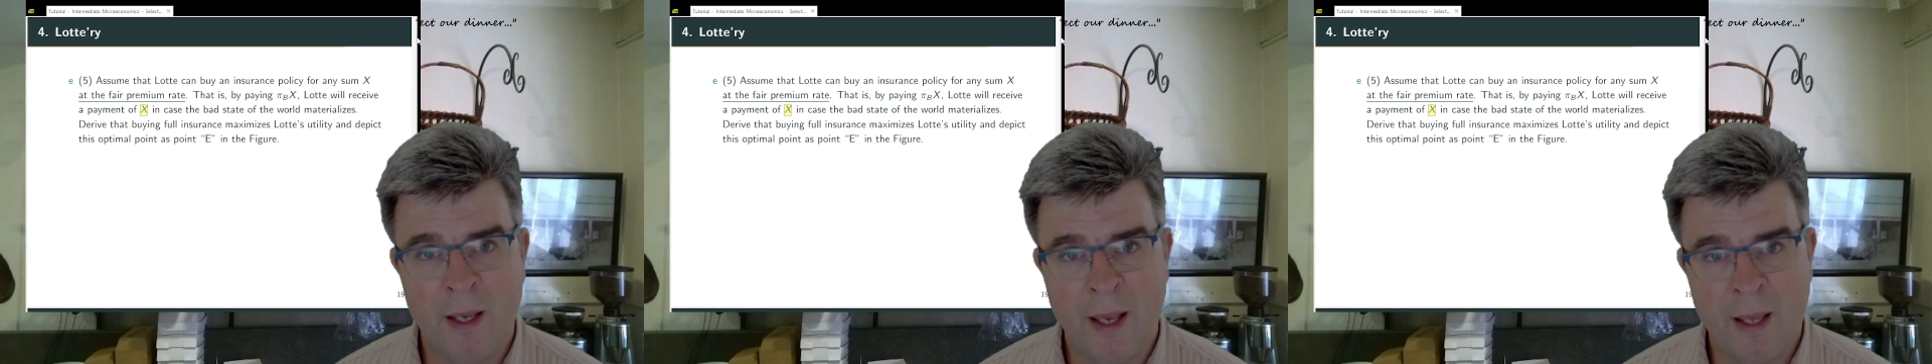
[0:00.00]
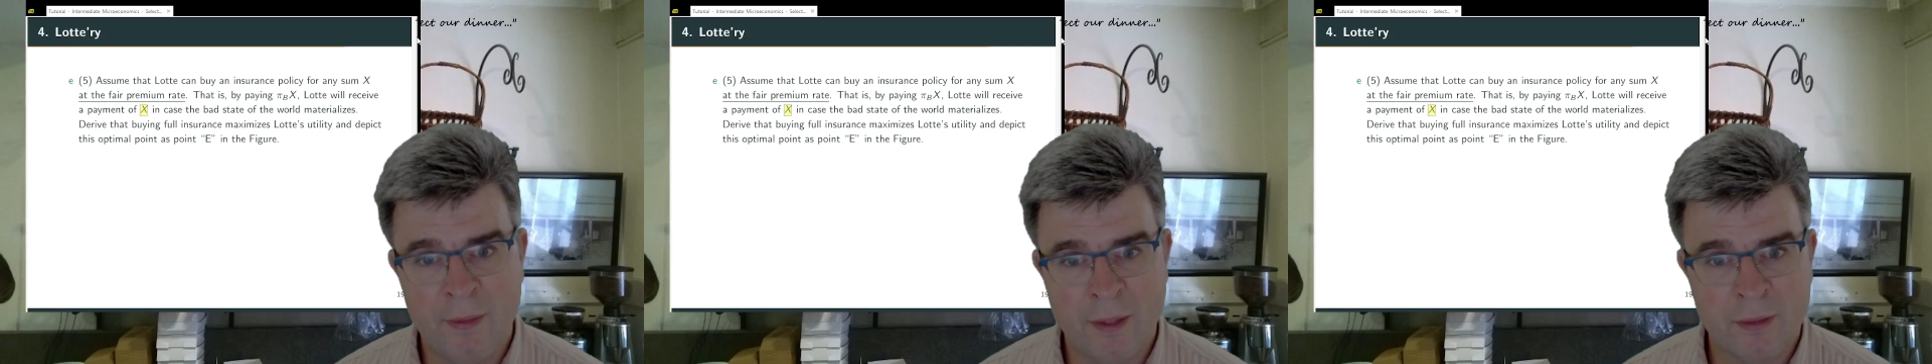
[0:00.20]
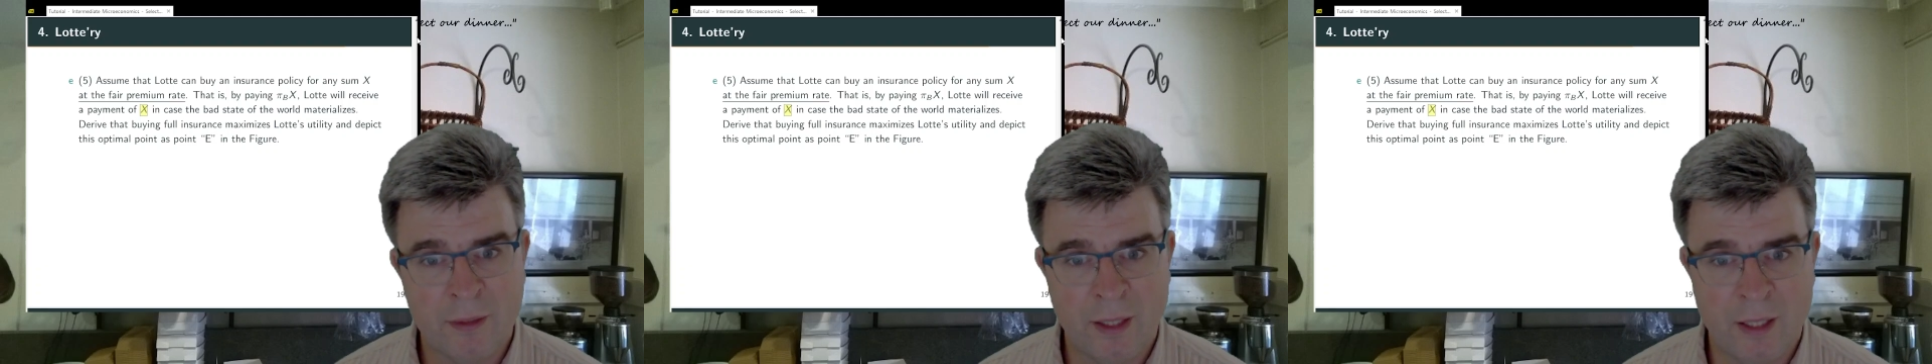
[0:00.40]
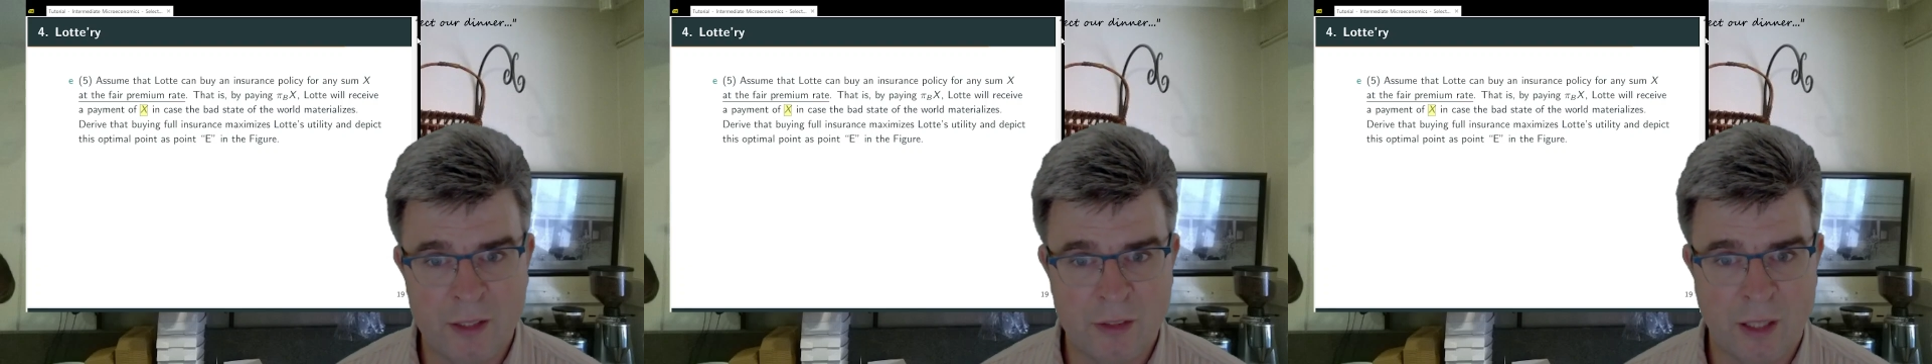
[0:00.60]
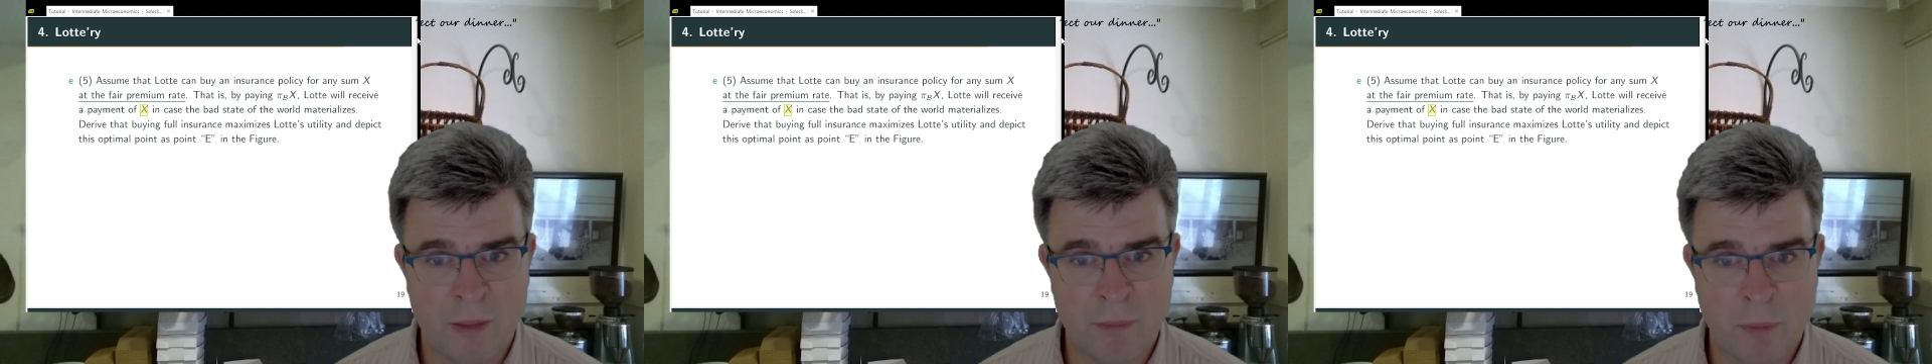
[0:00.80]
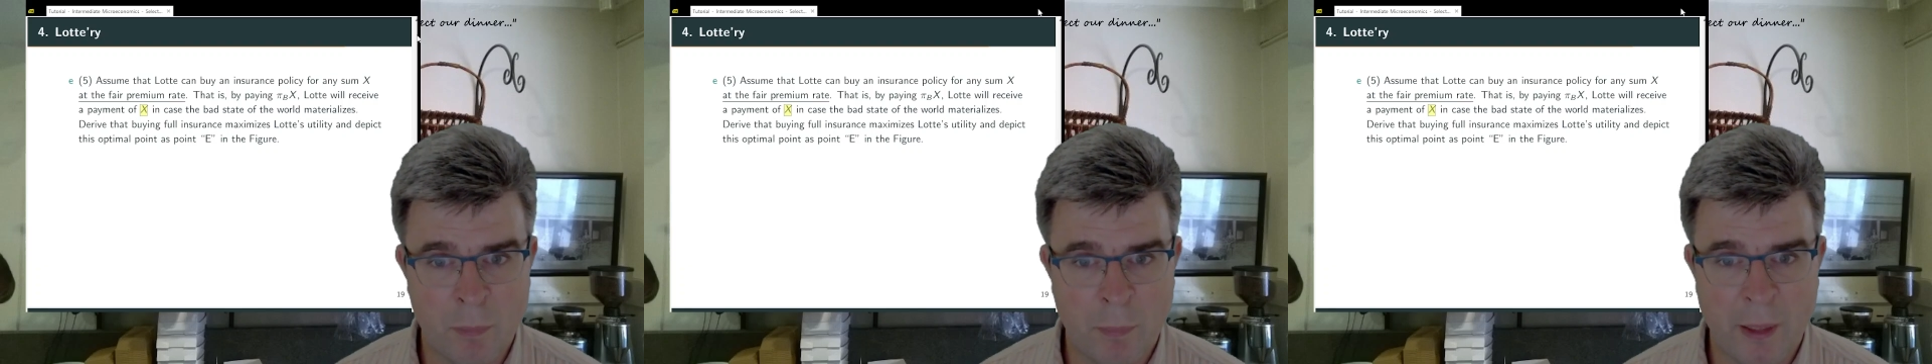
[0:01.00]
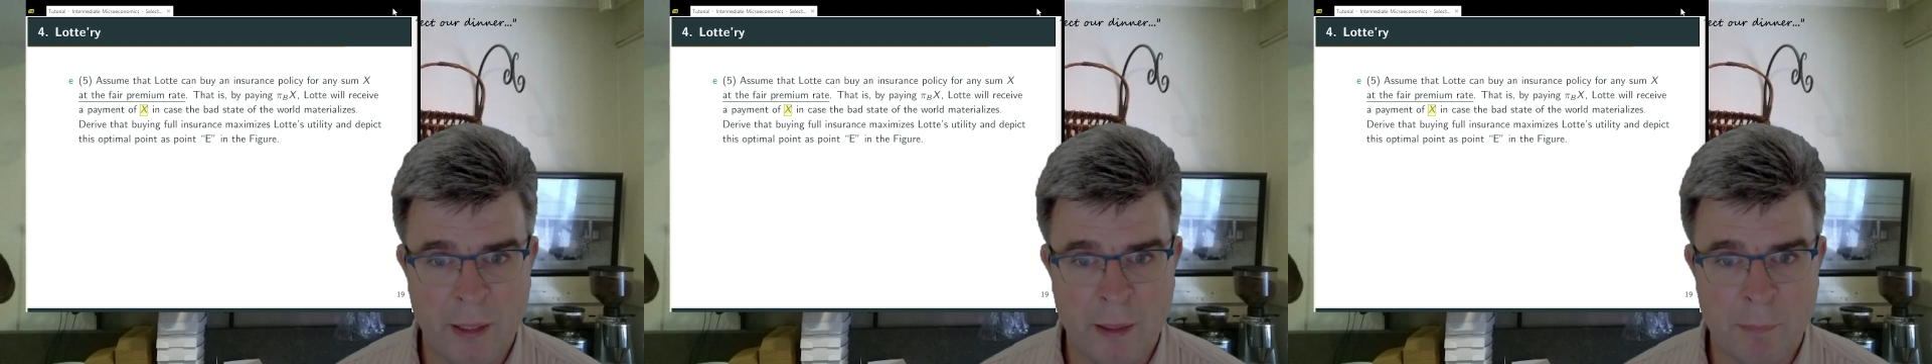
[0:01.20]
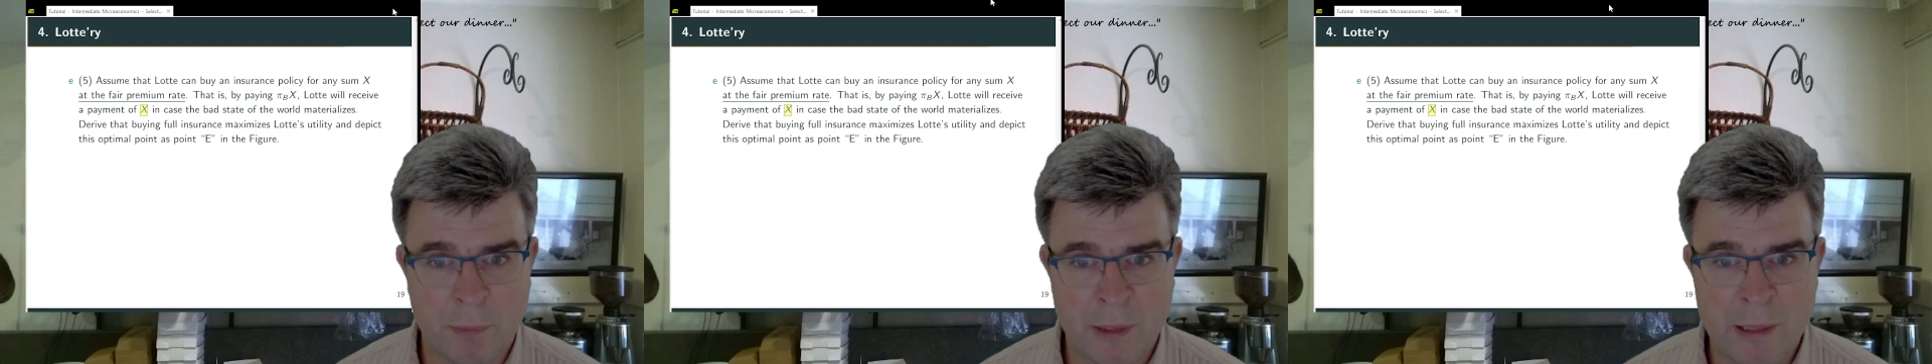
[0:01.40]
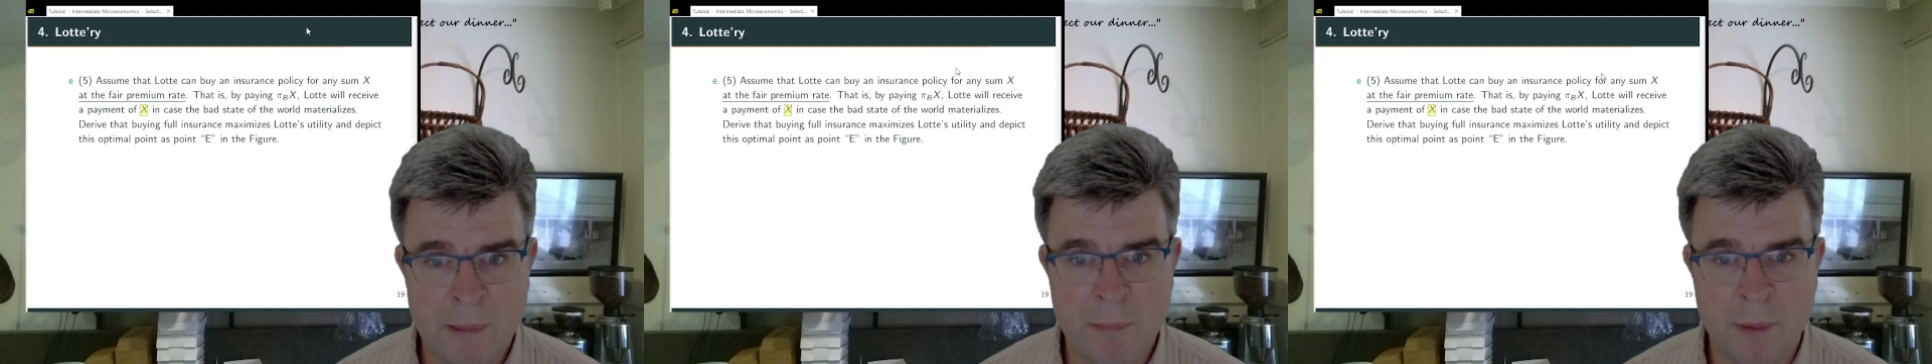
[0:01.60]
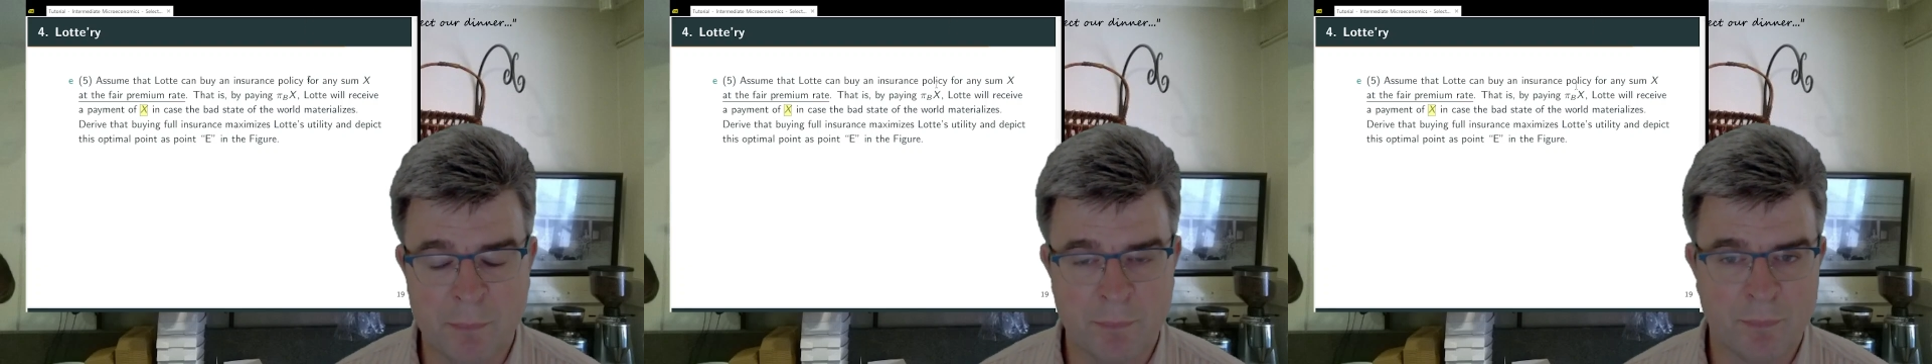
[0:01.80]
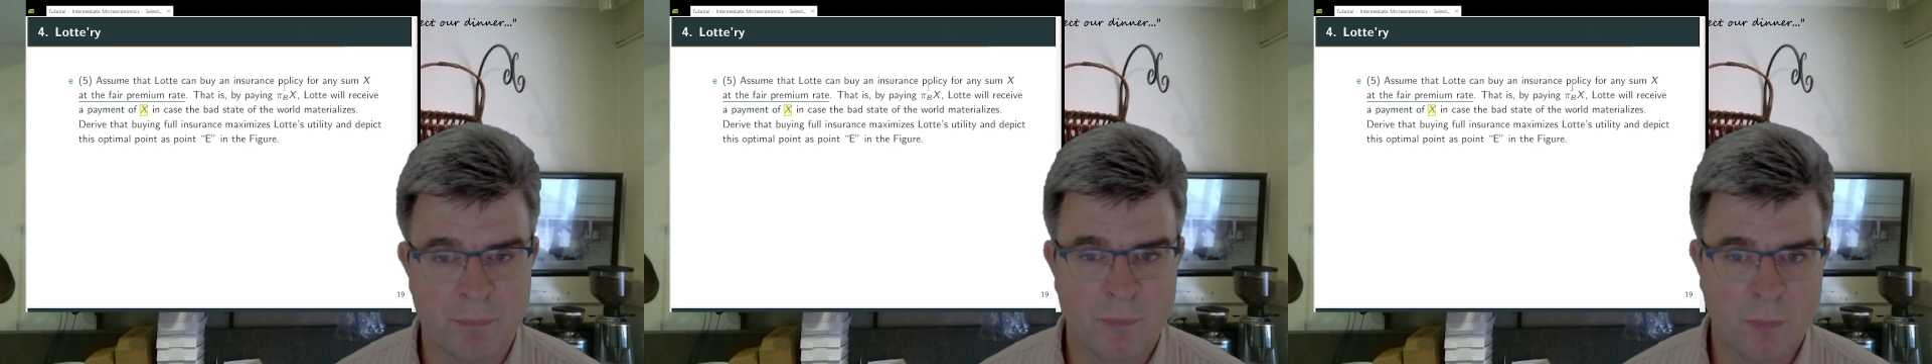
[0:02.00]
In that case, I will pay a premium.